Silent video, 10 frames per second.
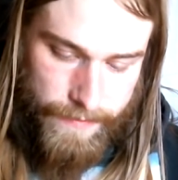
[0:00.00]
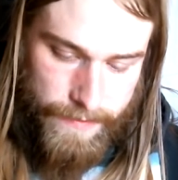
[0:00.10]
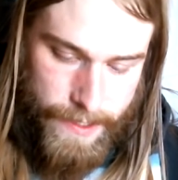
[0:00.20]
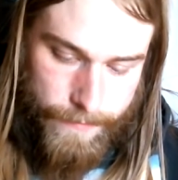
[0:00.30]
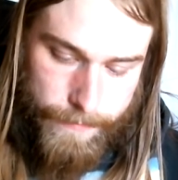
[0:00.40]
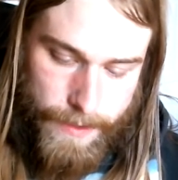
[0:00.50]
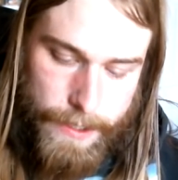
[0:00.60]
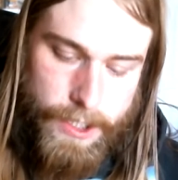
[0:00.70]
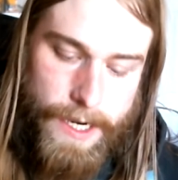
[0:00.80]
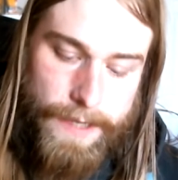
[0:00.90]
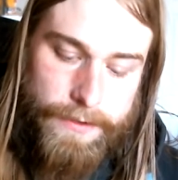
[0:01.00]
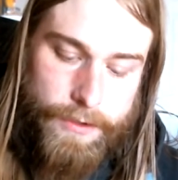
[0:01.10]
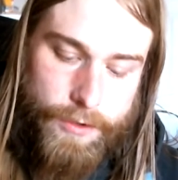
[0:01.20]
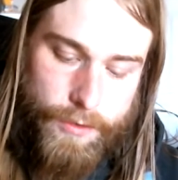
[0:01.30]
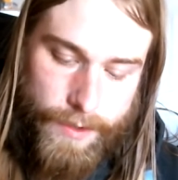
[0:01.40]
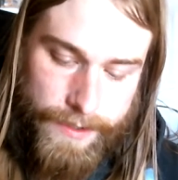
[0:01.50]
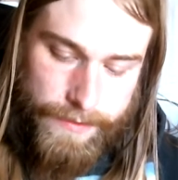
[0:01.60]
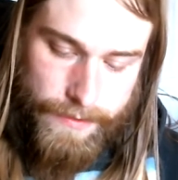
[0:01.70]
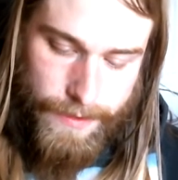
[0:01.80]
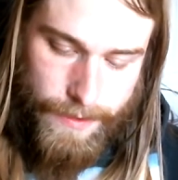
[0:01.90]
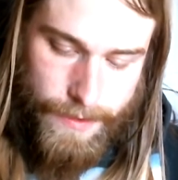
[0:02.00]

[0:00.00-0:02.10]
and life, chance and choice.